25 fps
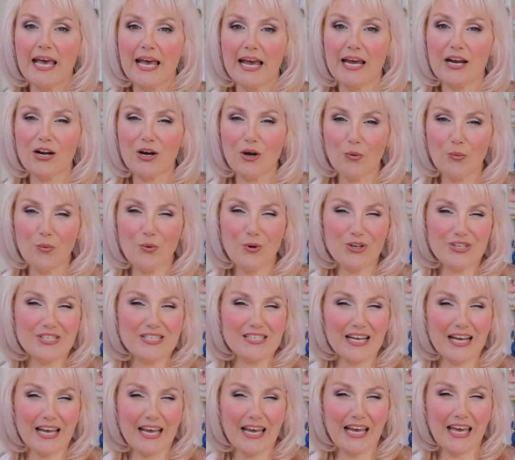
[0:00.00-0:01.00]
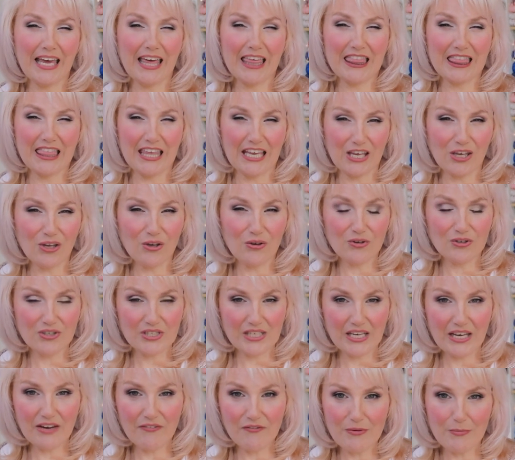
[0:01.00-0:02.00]
and I want to say thank you
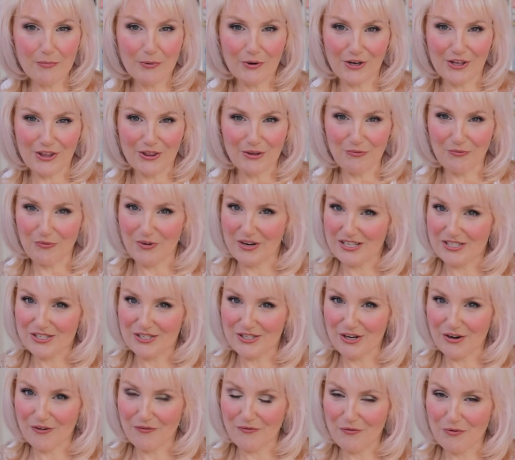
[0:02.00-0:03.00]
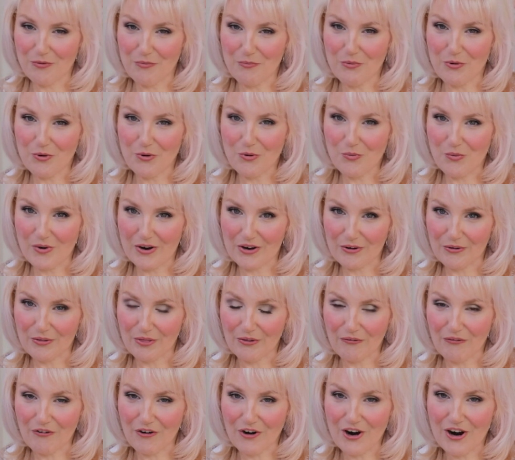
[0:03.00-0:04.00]
to everybody that raced over and bought one on
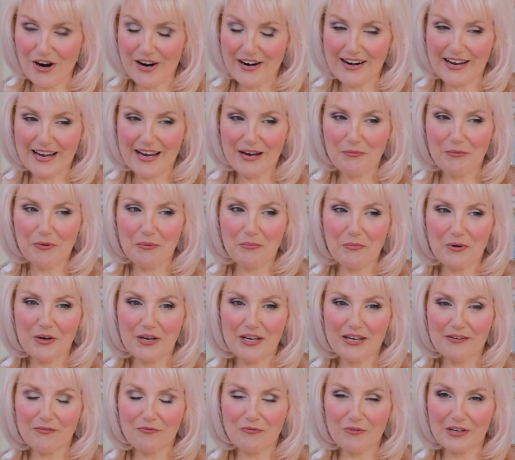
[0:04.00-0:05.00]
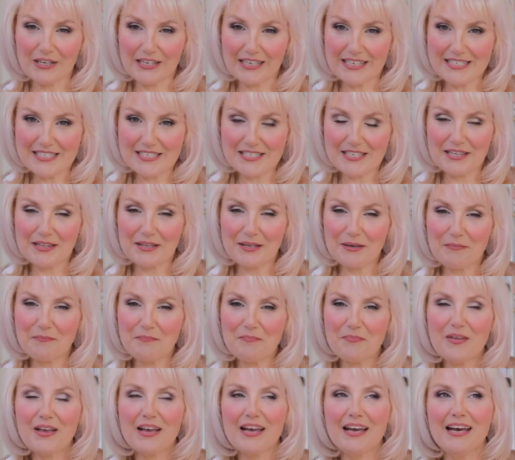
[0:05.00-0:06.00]
the Friday when we released them.